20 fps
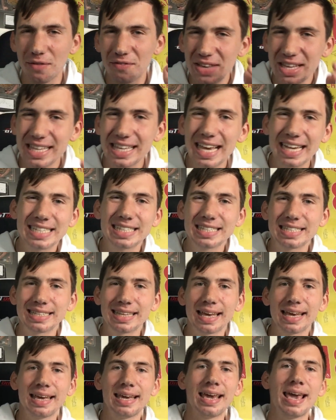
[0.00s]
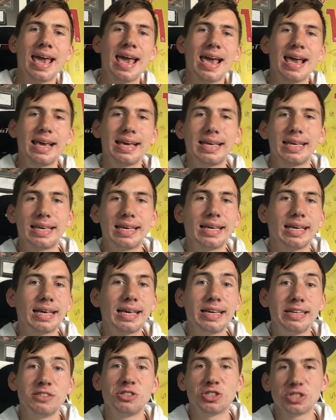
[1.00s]
I think yesterday
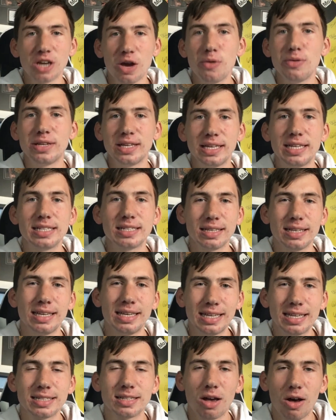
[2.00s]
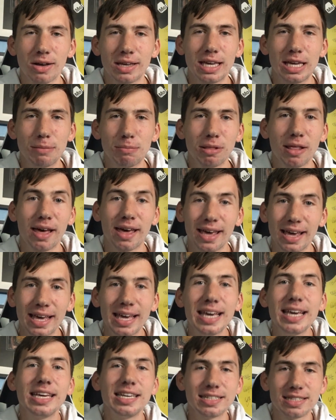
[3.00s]
he showed he is our key player.
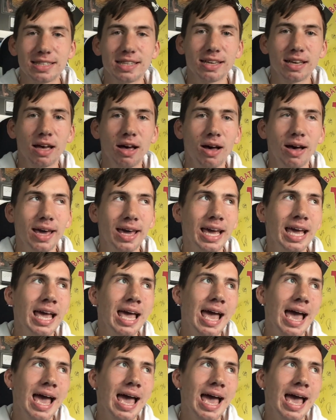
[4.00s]
He is the guy.